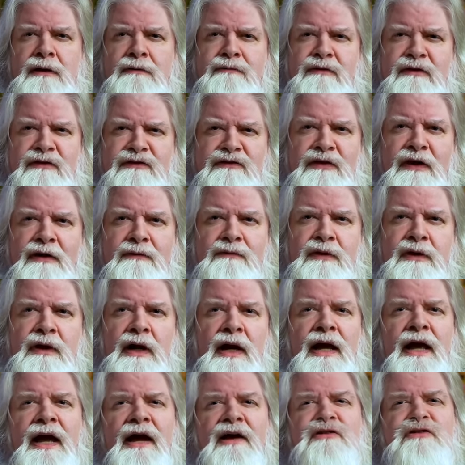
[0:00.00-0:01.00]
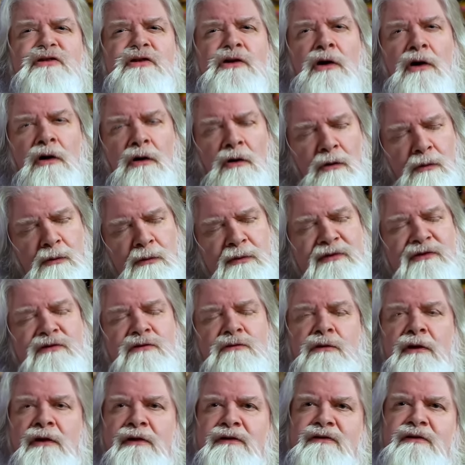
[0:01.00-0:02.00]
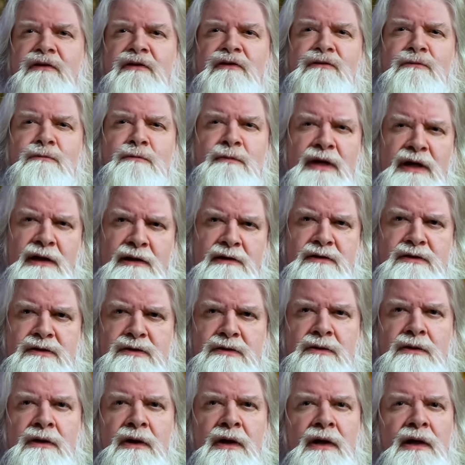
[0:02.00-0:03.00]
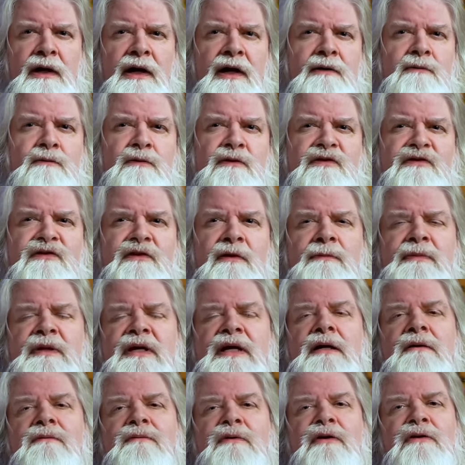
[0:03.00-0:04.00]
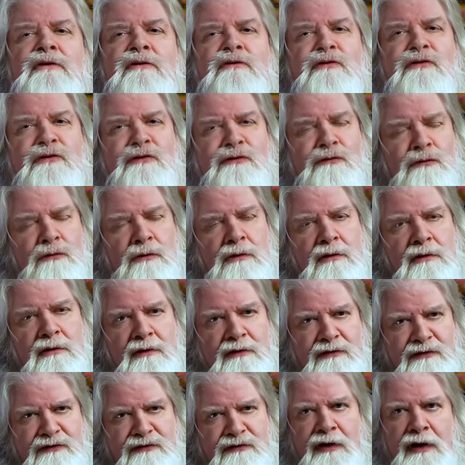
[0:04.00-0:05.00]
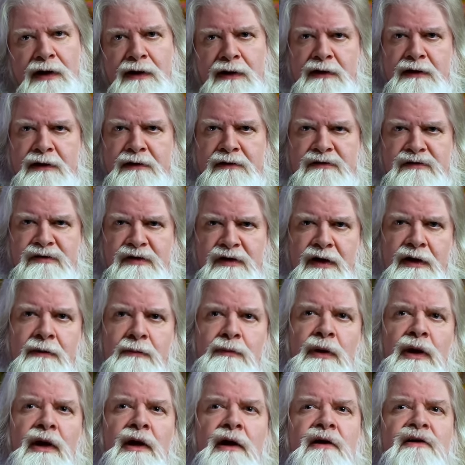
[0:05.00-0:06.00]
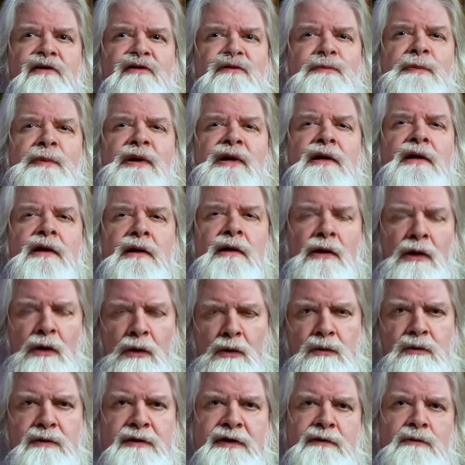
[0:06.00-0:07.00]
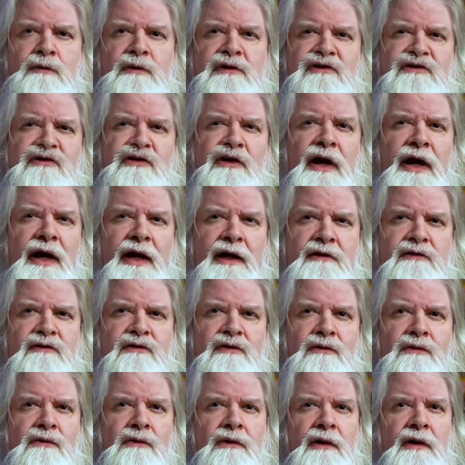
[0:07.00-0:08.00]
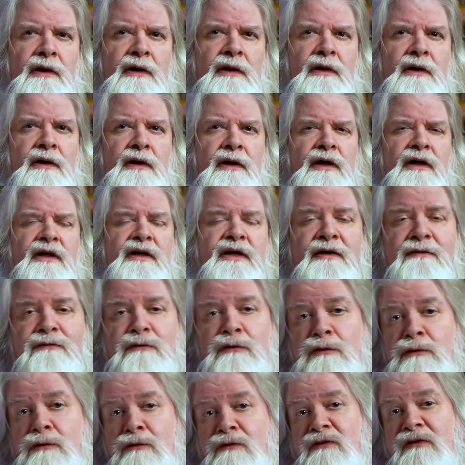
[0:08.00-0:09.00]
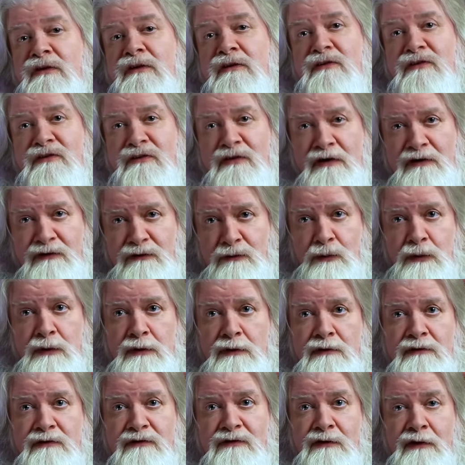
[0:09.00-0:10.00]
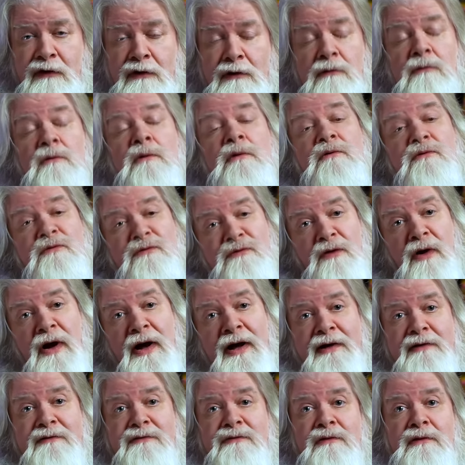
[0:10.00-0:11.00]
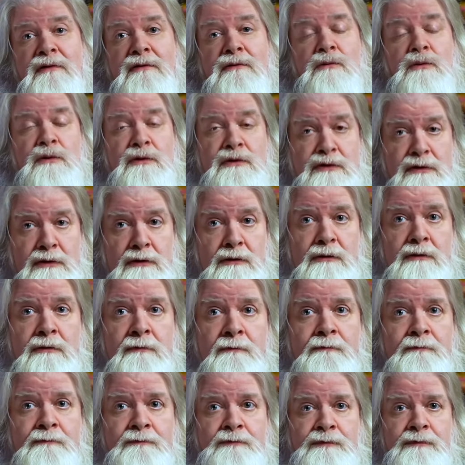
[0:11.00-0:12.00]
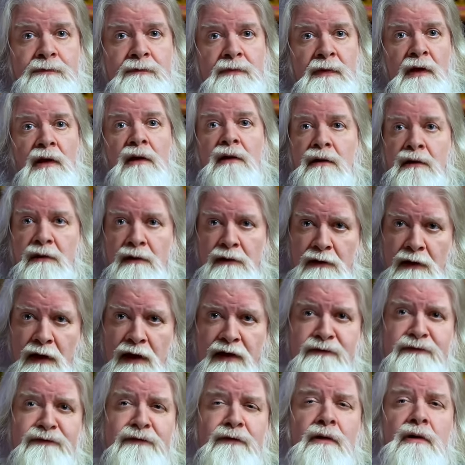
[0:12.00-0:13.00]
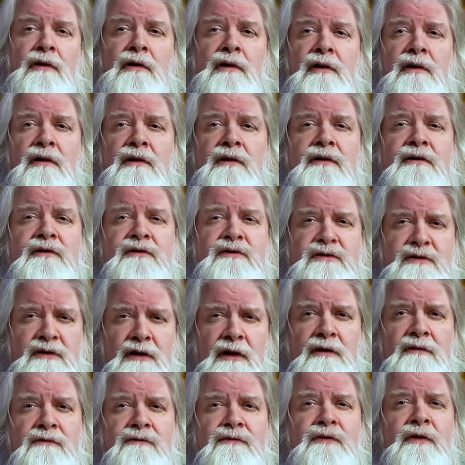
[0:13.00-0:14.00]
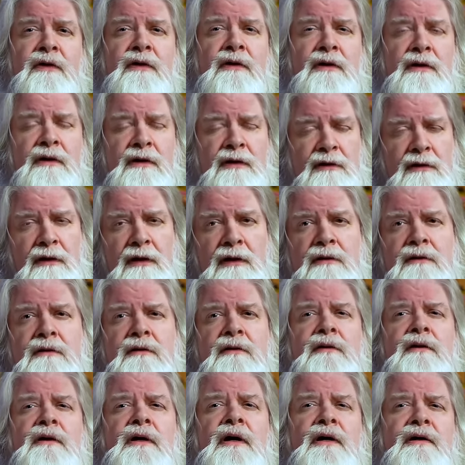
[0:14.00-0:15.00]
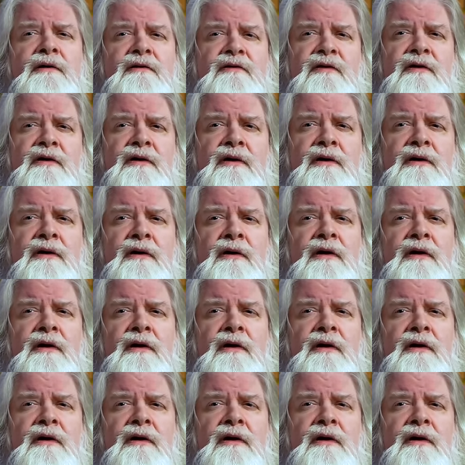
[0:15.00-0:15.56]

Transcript: of the seven, as she always dressed as men do and was something of a strong, silent type, speaking only when she had to and never using six words when five would do. Lifelong, Dove clung to the idea